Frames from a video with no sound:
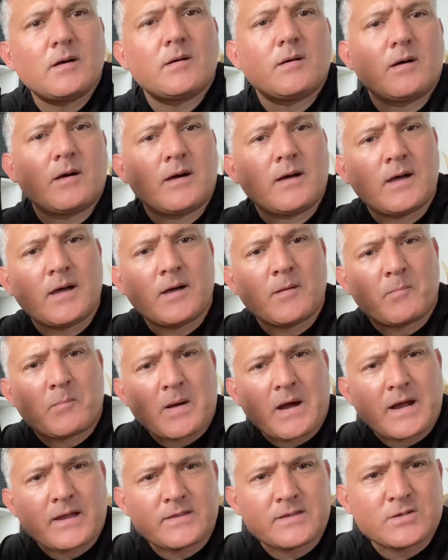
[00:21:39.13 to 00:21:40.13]

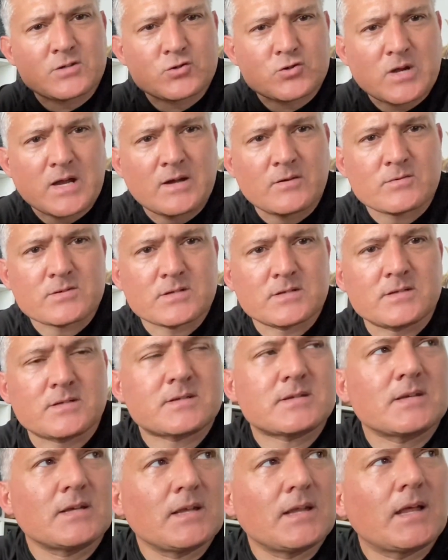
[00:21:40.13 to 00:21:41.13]
buy these
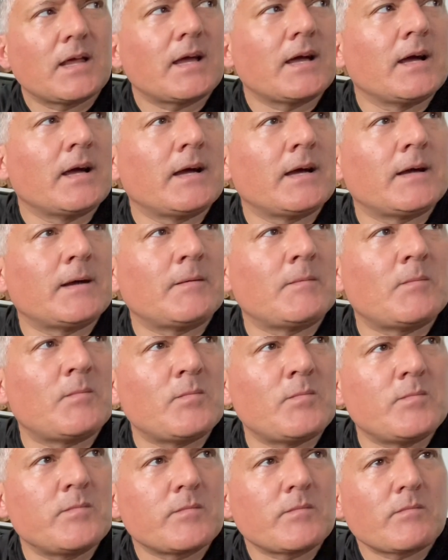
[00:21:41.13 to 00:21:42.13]
trousers,
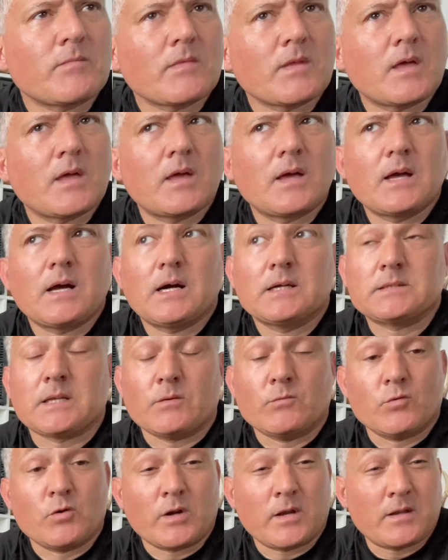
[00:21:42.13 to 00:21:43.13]
didn't
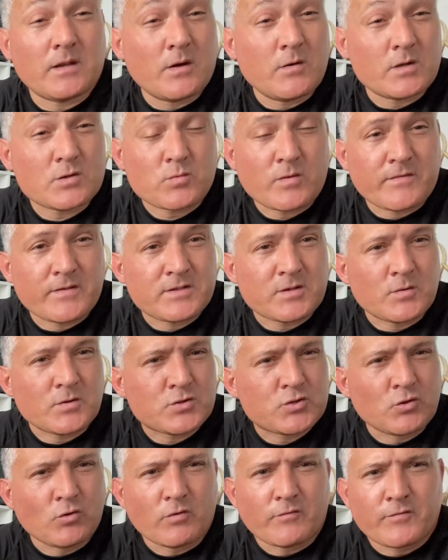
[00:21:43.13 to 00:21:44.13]
really notice whether they do a
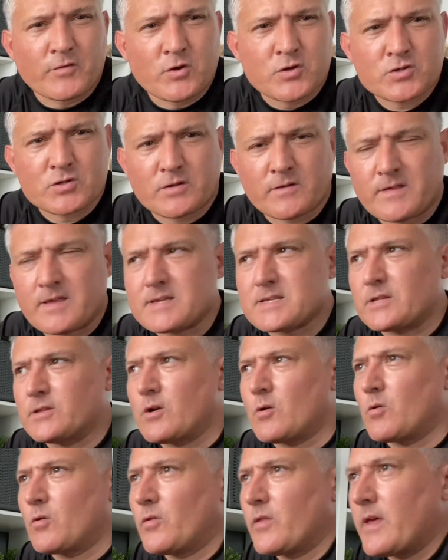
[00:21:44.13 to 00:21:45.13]
short version on this. I
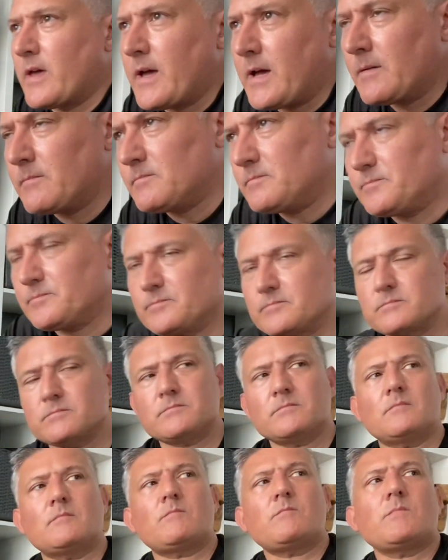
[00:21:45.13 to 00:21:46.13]
know on their
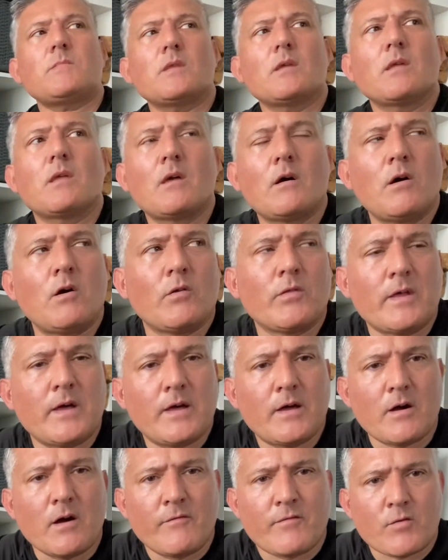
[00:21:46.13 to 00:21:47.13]

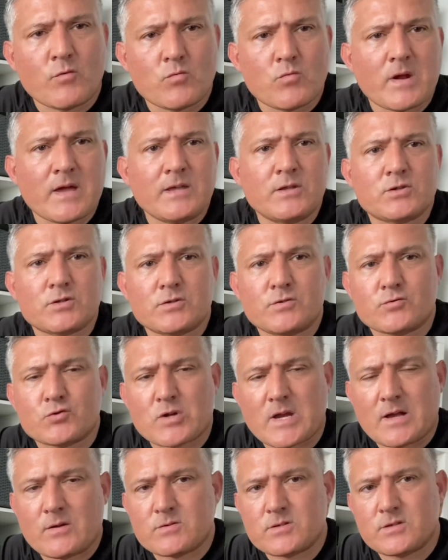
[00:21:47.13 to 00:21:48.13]
other range of the
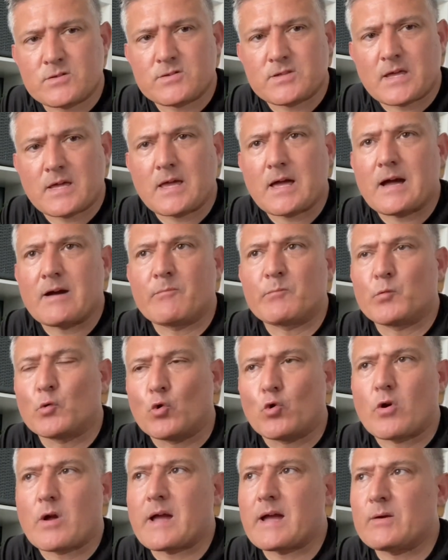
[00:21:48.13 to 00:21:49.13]
trousers, they have
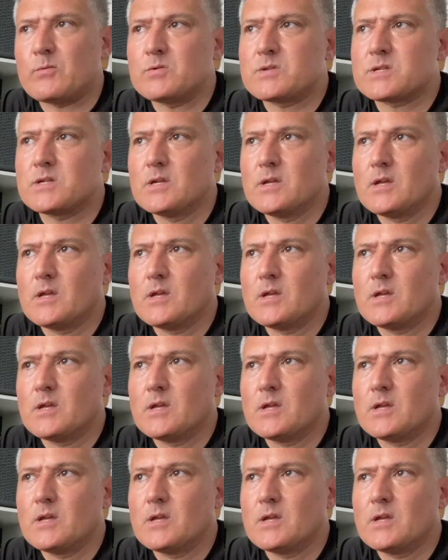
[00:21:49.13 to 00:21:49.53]
brought out